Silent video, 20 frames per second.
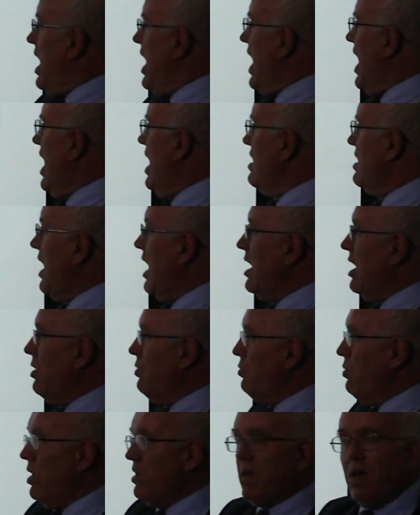and
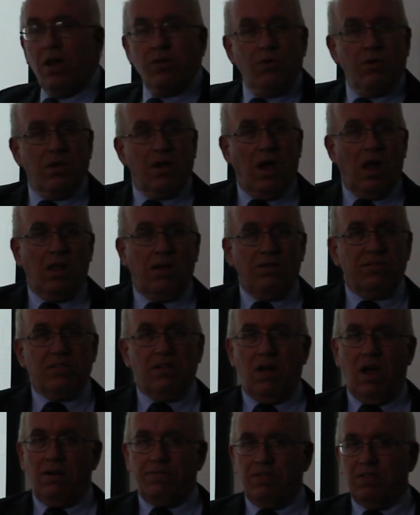$100
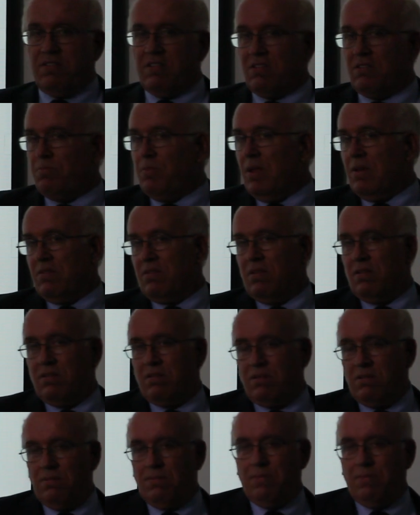in office expenses.